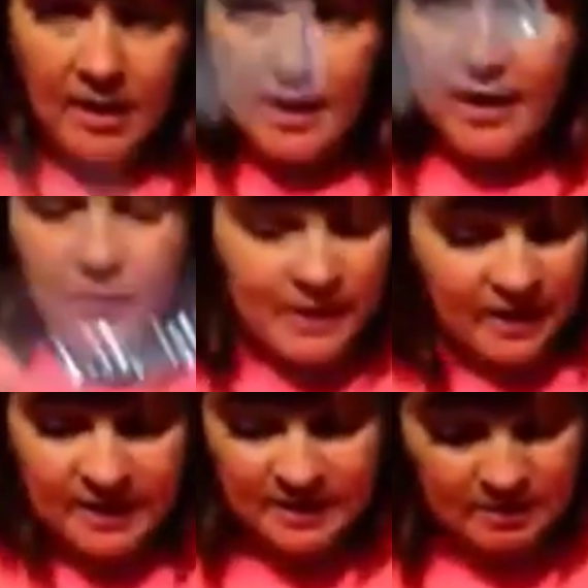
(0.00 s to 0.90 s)
And
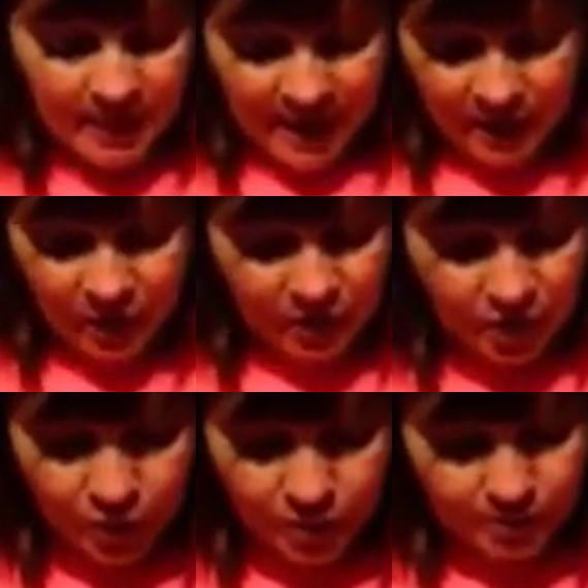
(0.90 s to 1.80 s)
it doesn't matter,
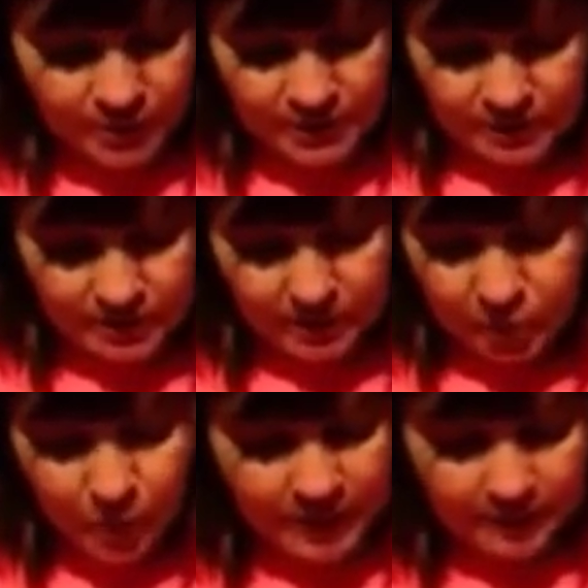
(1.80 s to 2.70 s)
you know, you can put the
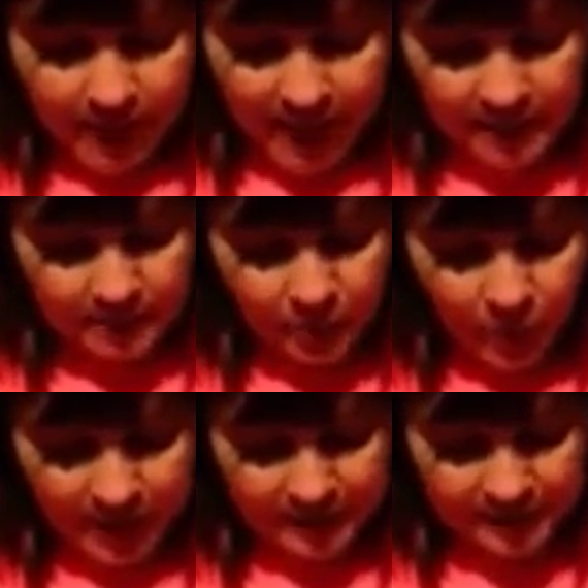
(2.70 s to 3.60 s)
blue on the bottom, the
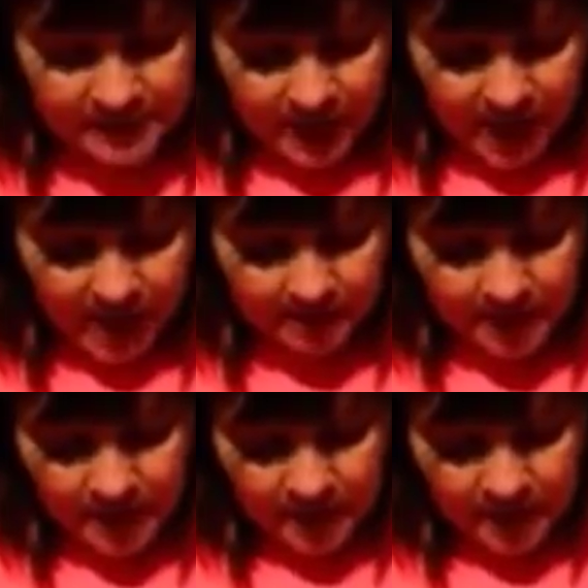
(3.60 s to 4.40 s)
white on the top,